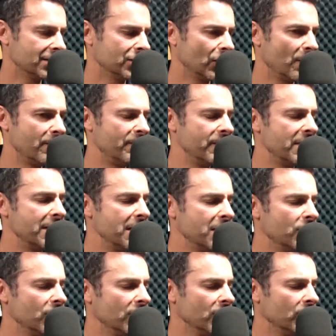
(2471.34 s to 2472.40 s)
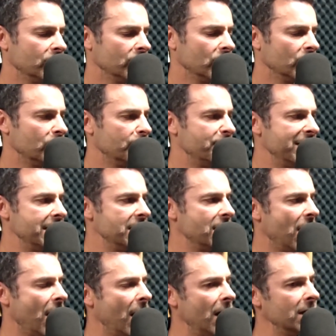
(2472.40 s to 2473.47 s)
that. So then
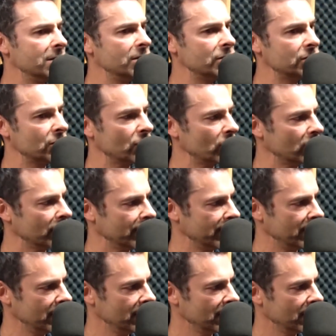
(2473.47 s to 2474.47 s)
beyond story,